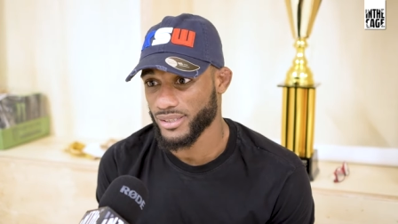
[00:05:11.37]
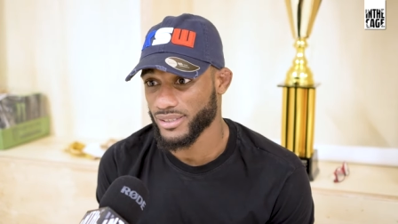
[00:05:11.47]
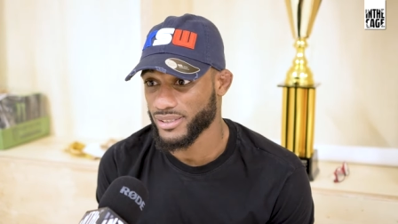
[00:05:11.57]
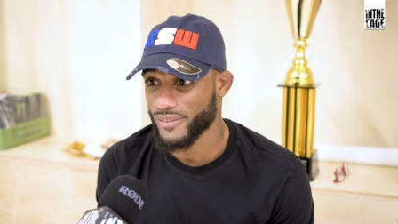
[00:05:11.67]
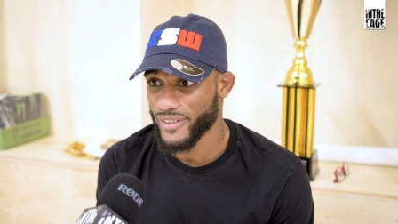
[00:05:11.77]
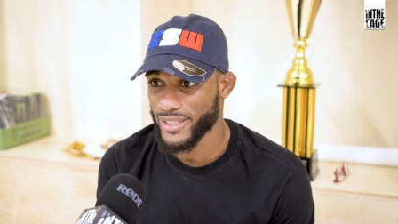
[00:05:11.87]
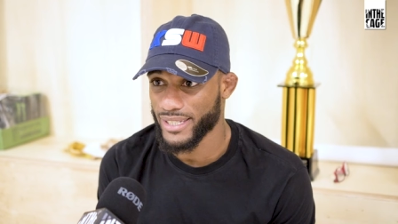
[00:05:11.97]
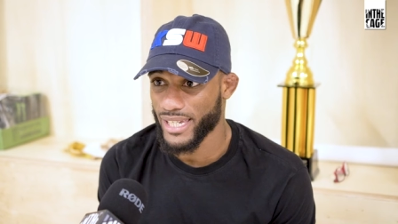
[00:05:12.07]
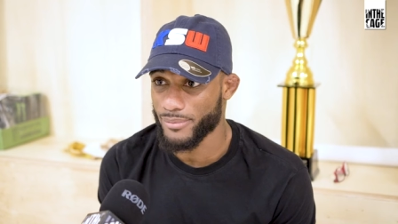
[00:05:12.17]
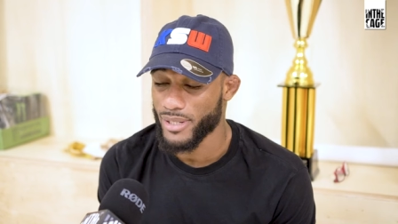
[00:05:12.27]
This is a
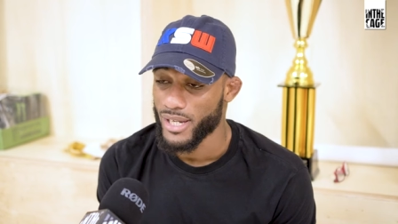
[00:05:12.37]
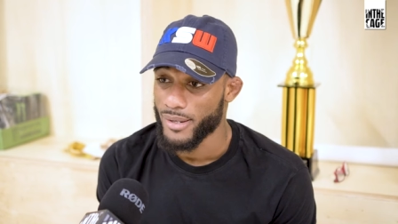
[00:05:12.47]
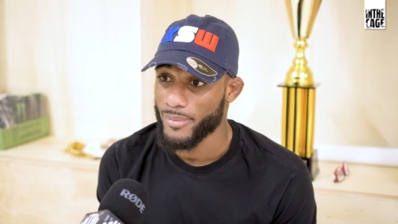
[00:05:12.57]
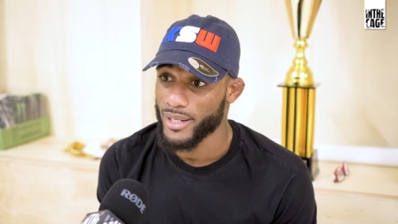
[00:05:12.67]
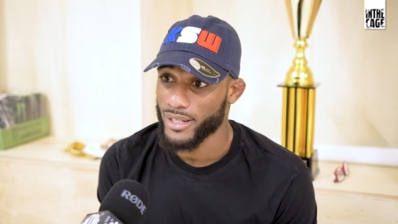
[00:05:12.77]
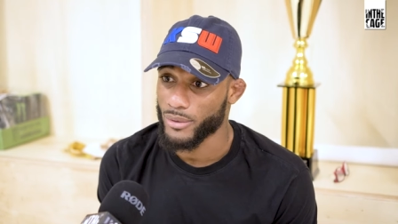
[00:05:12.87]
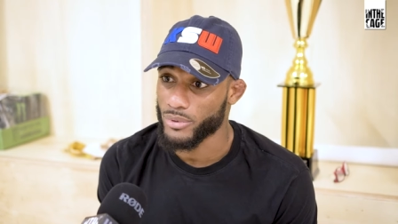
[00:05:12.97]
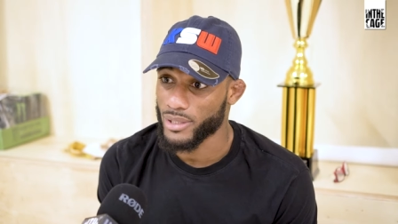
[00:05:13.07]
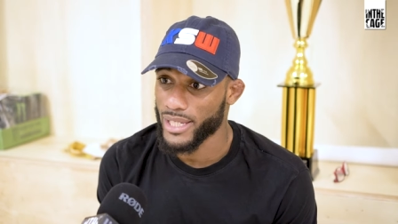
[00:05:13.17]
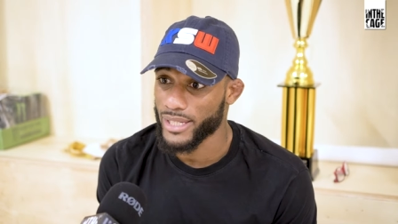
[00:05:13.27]
fight game. Mm-hmm. But I
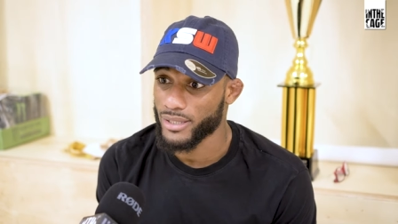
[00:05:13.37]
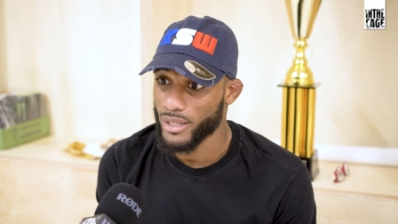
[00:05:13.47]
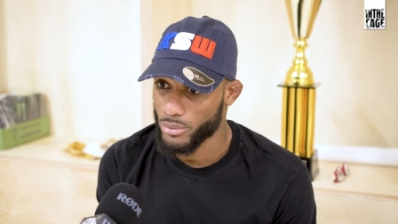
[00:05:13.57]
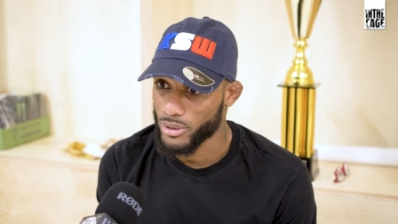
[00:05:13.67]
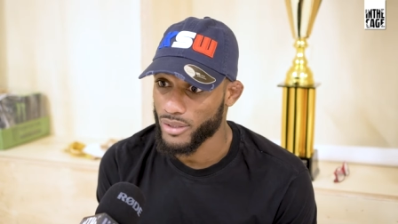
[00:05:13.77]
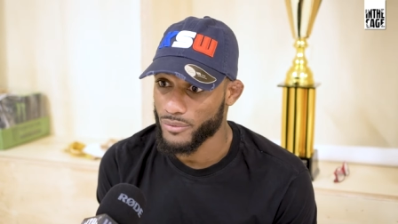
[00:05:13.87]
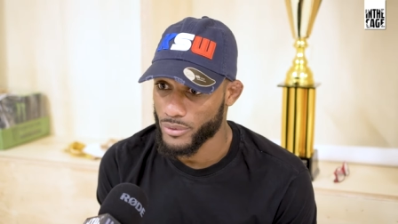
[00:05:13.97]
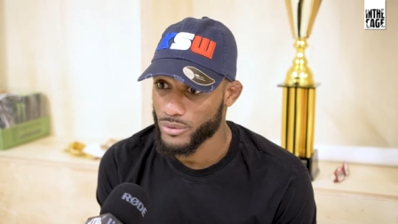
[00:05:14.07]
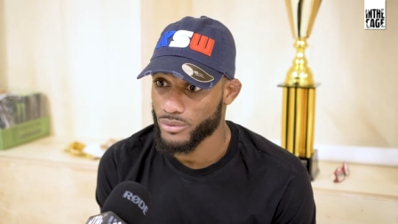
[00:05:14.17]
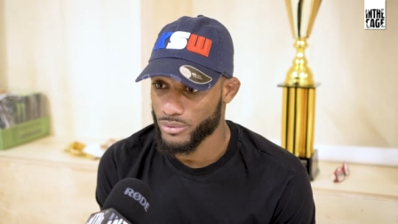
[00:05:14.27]
would like, I would love
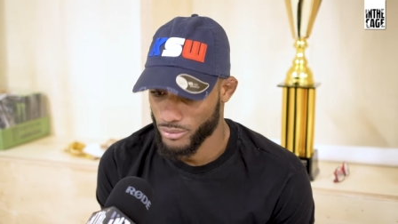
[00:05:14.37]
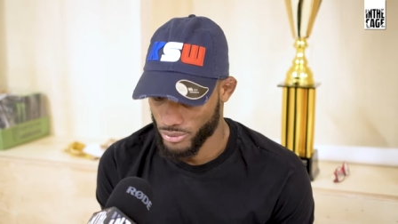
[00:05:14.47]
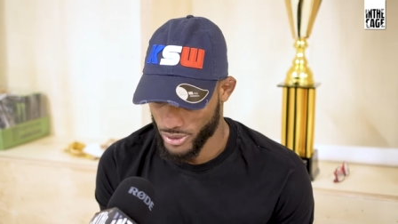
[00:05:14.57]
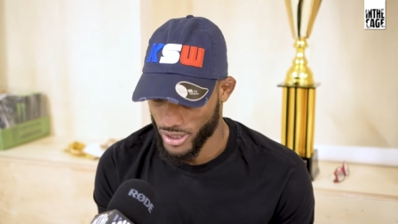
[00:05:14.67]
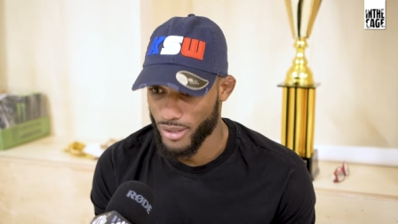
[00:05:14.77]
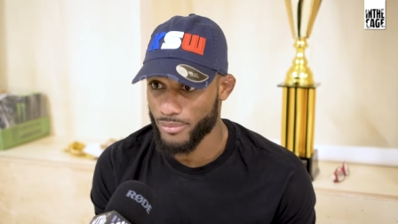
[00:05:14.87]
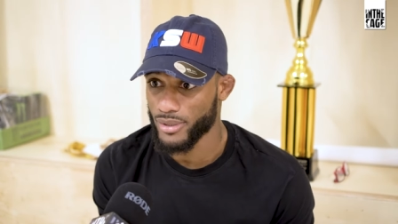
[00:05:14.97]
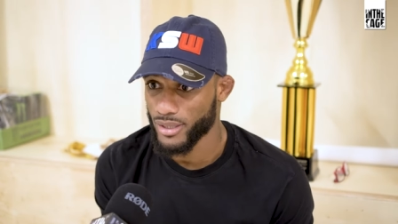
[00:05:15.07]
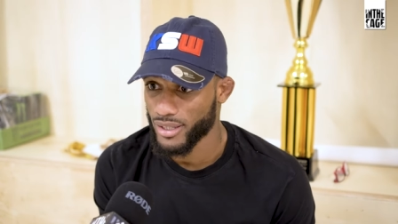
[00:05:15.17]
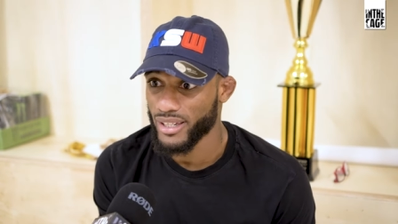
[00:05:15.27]
you to to come
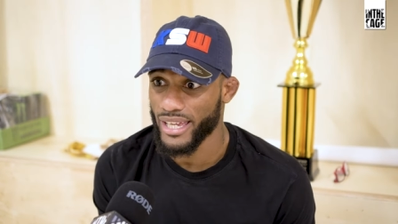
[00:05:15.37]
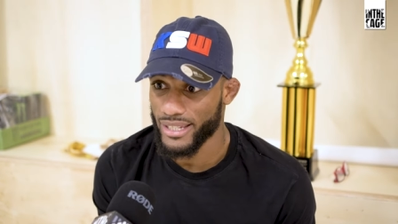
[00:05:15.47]
mm-hmm.